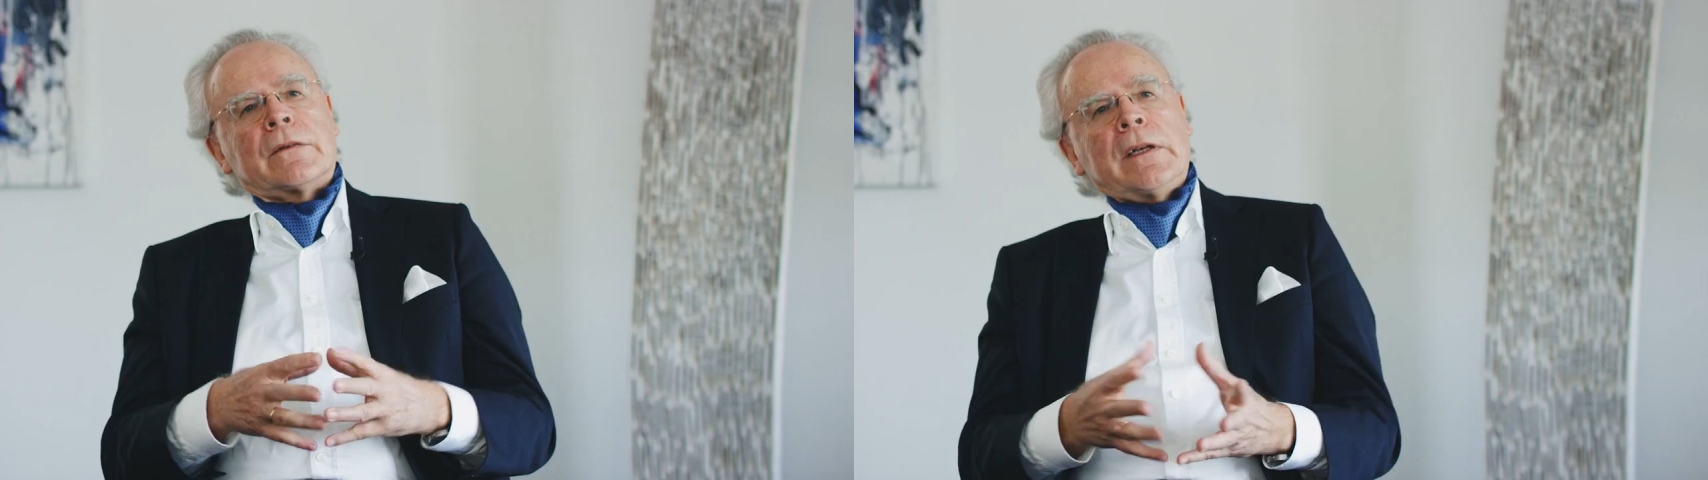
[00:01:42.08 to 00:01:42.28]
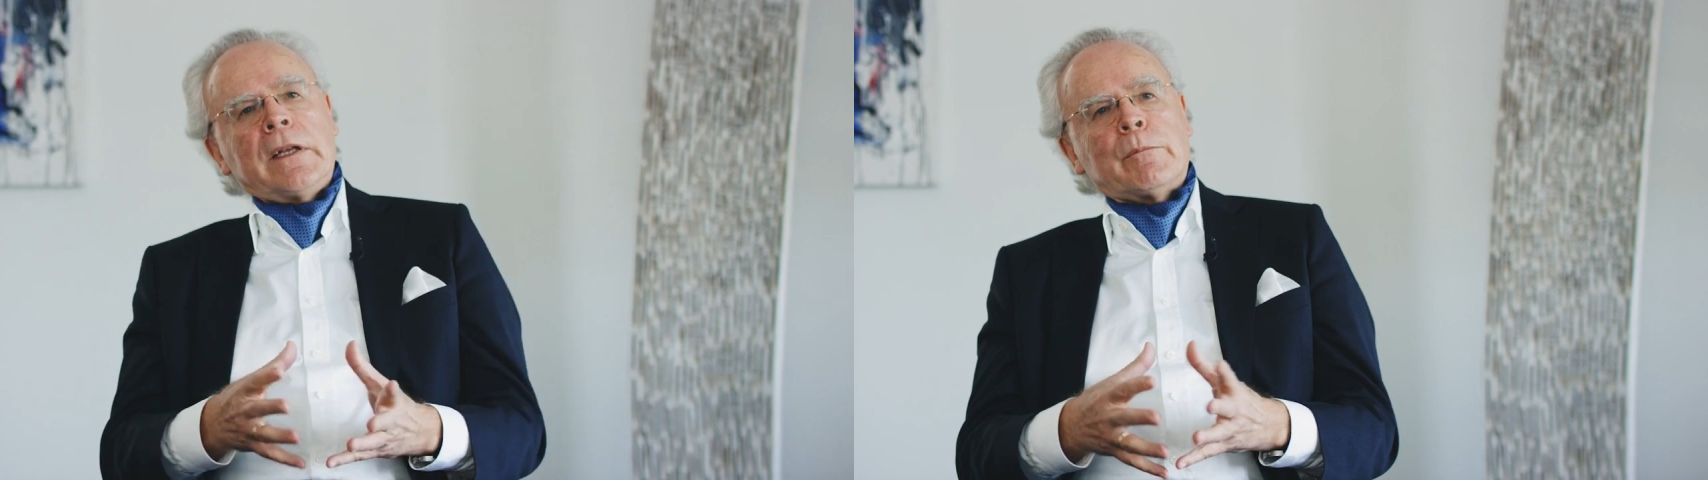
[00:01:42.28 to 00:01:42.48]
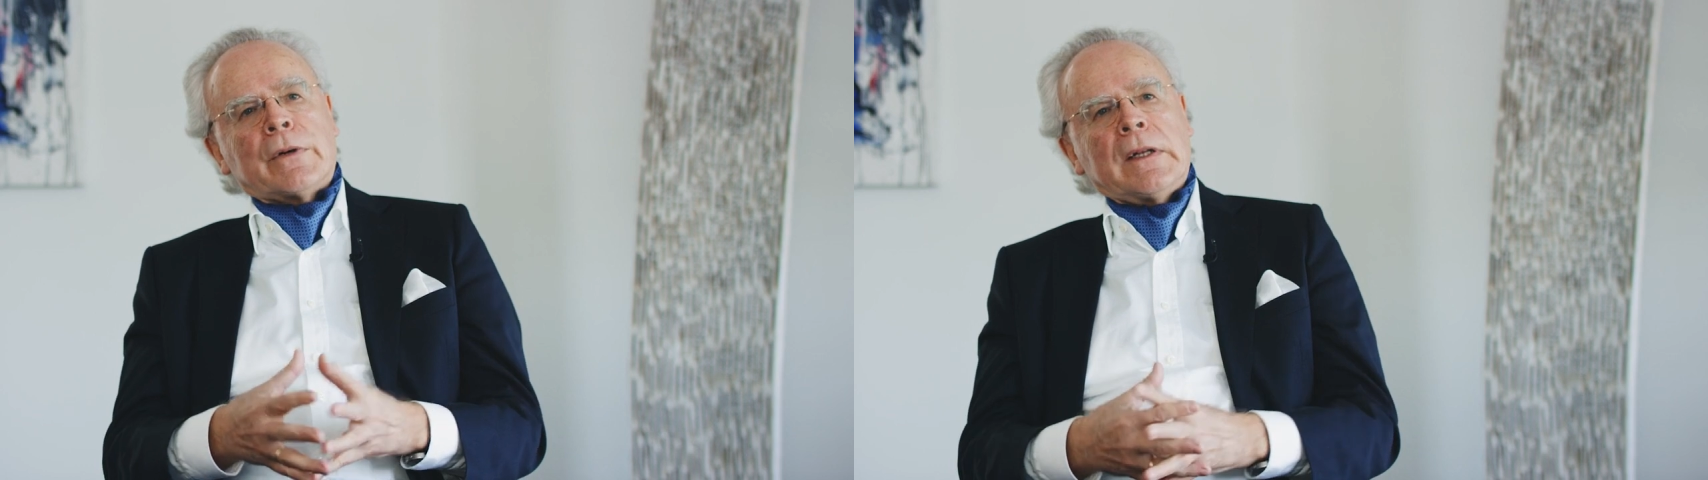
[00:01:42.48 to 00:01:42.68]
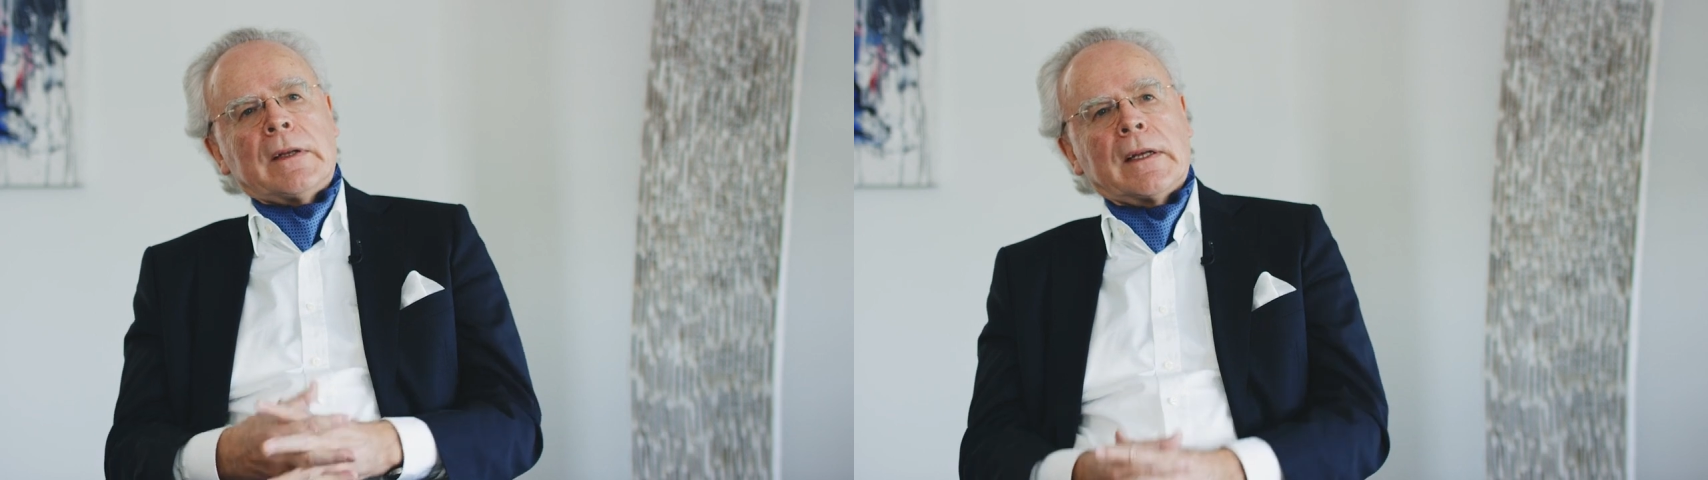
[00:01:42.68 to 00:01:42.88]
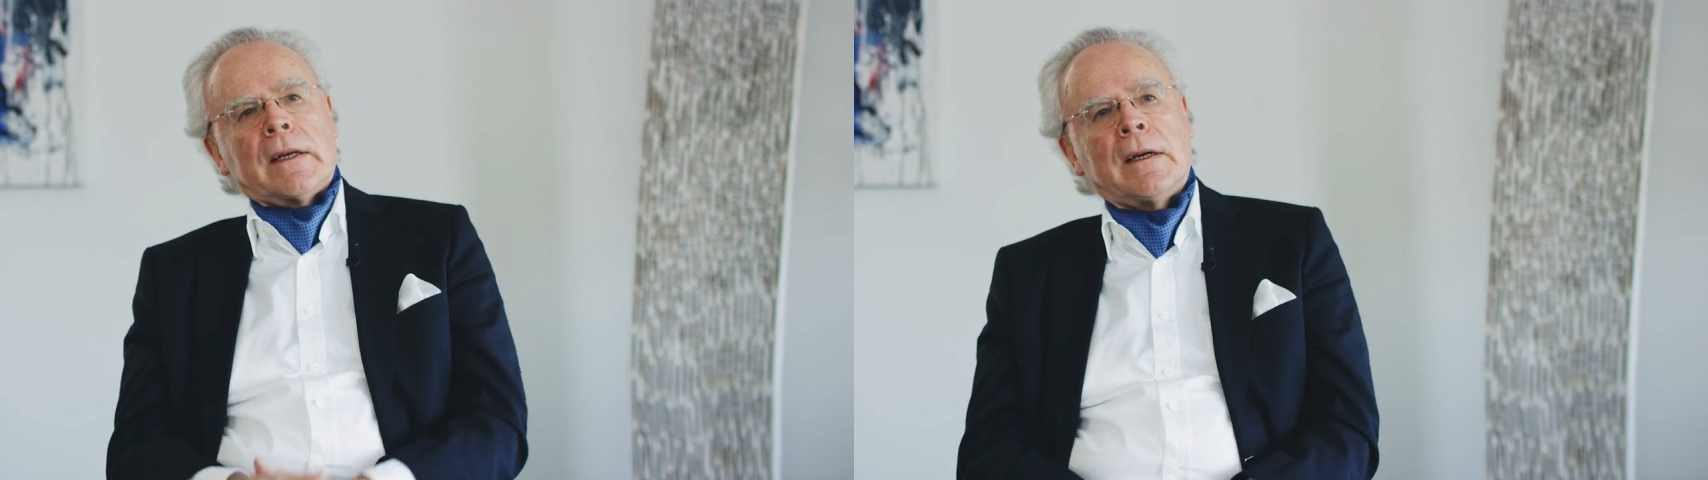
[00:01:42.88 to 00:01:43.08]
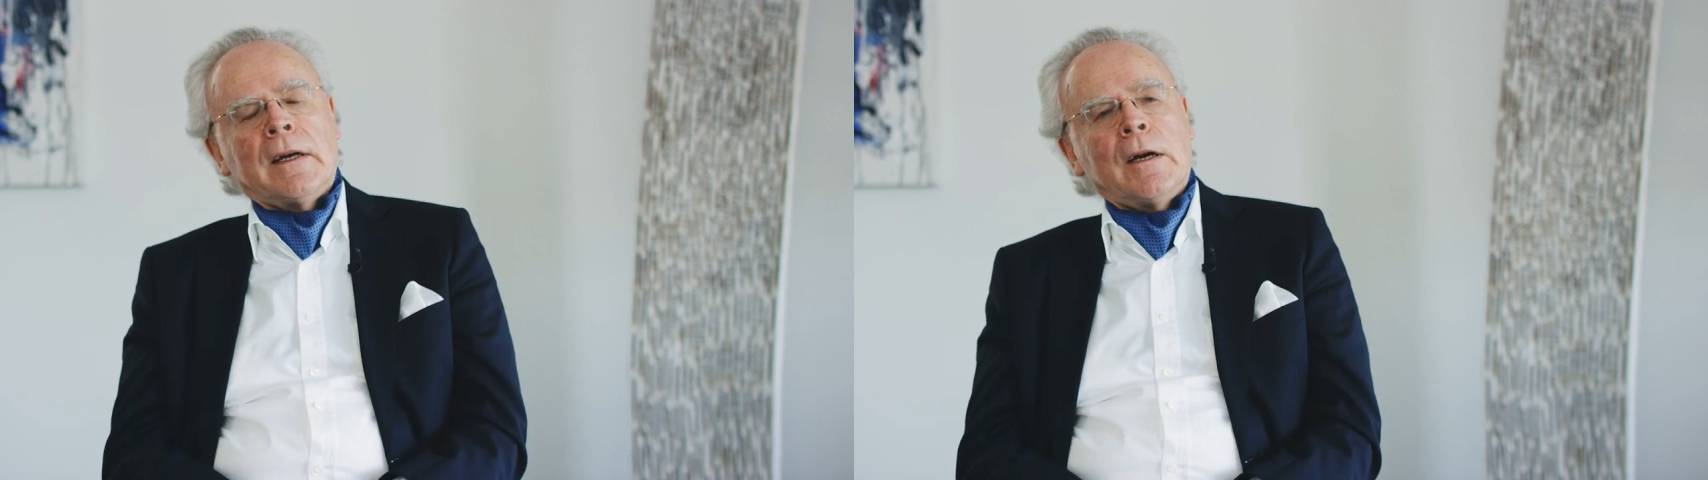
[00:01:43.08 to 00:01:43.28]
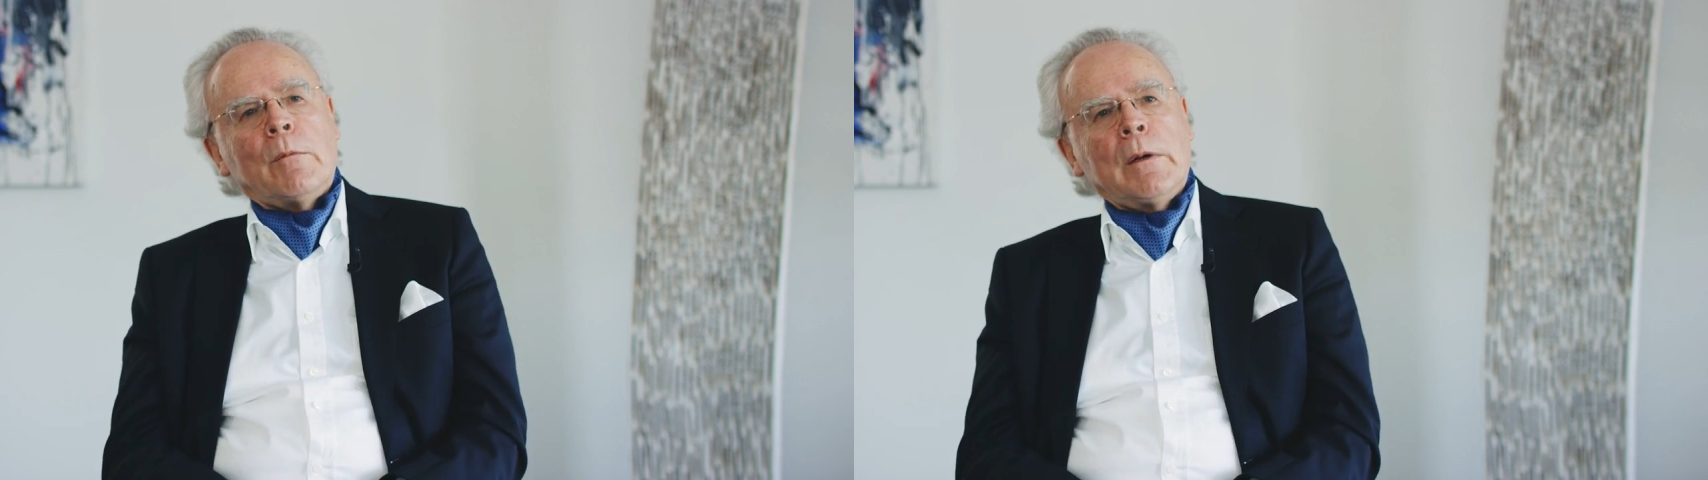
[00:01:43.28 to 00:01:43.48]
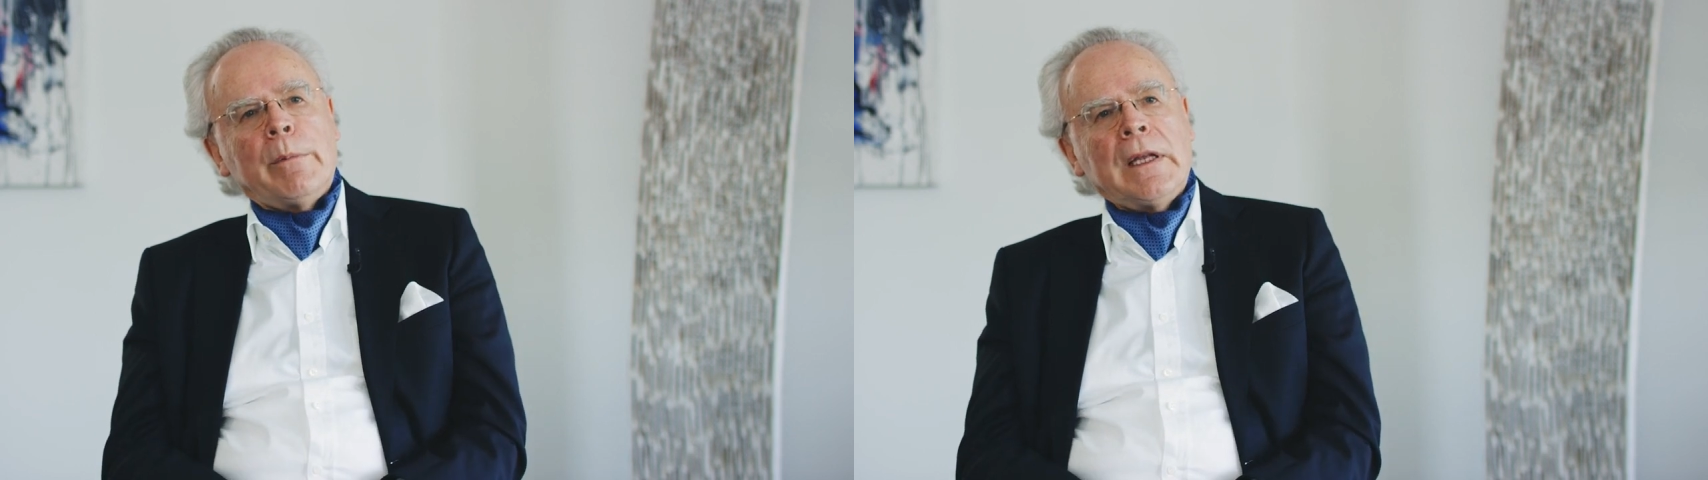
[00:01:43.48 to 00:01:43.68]
3D printing
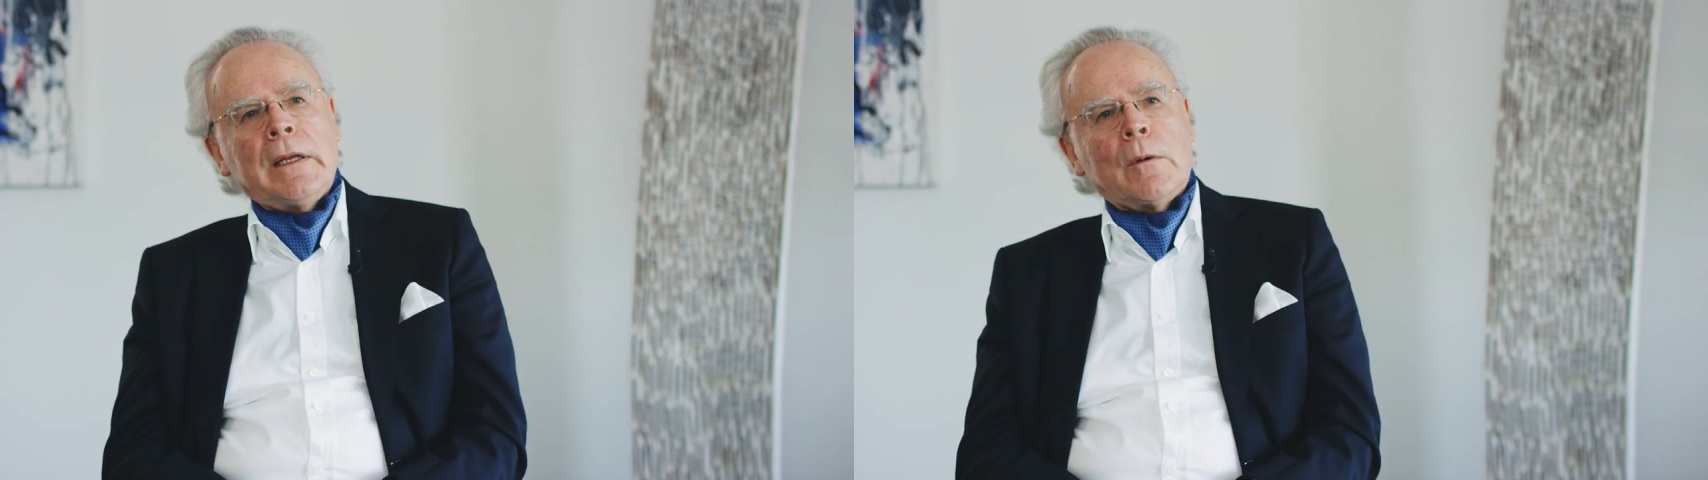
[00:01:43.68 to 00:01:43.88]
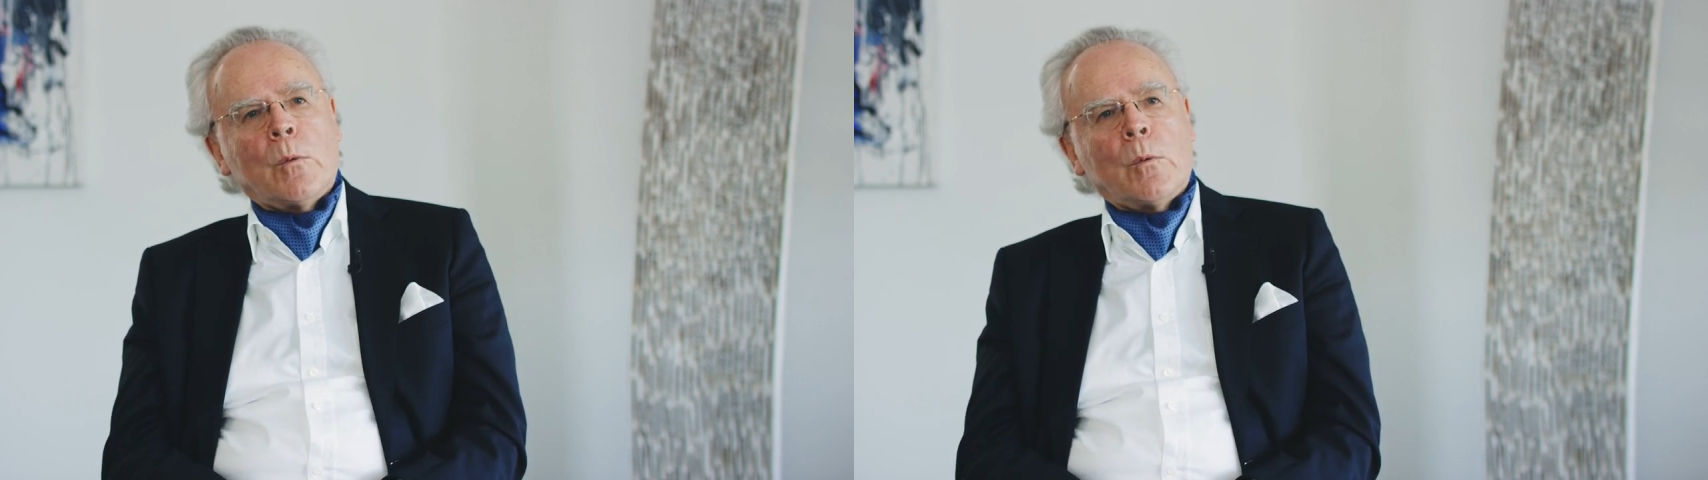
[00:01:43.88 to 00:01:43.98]
will be